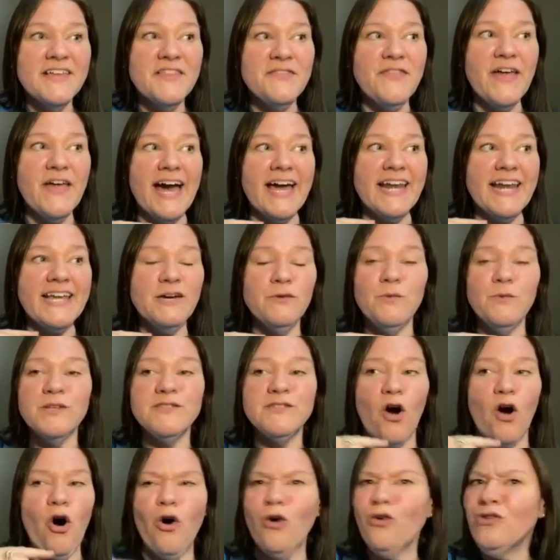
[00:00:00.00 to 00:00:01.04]
that it
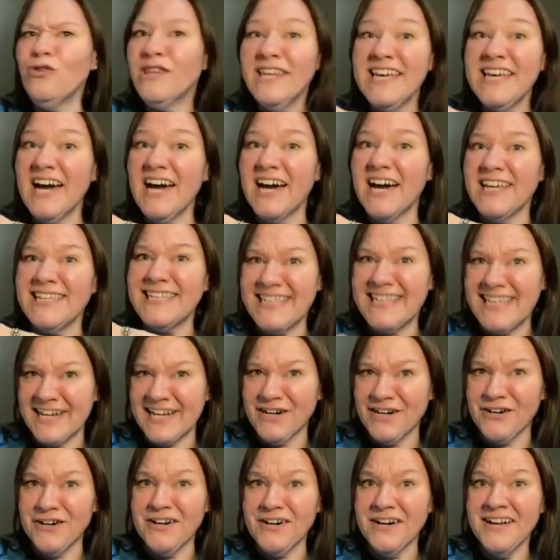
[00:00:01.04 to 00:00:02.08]
was only a
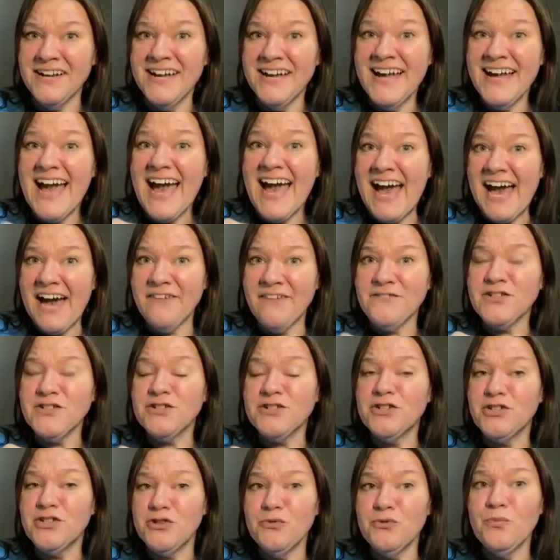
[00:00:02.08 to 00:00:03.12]
year
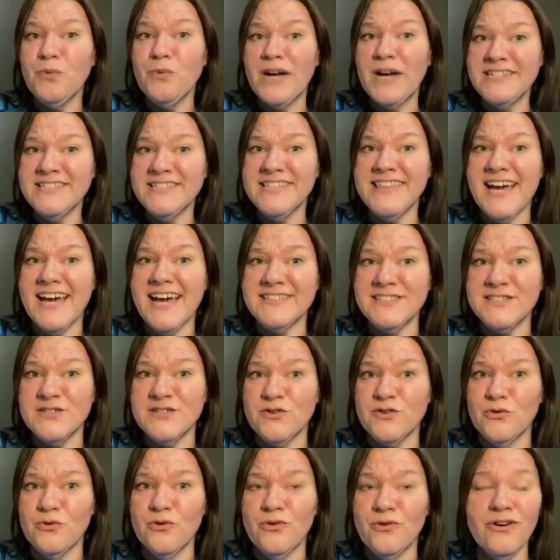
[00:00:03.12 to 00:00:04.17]
after you went to that
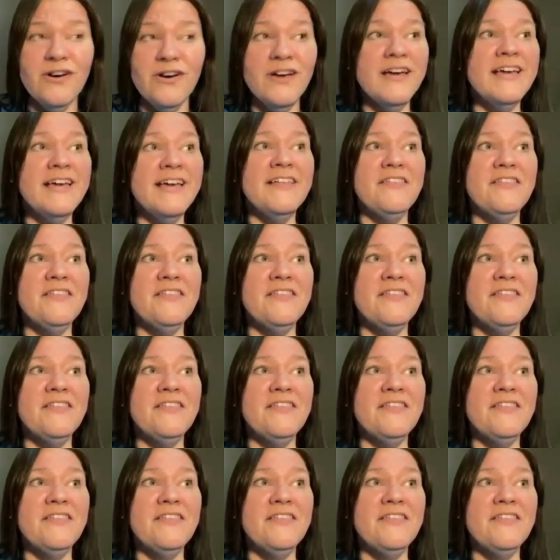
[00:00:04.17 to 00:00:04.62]
school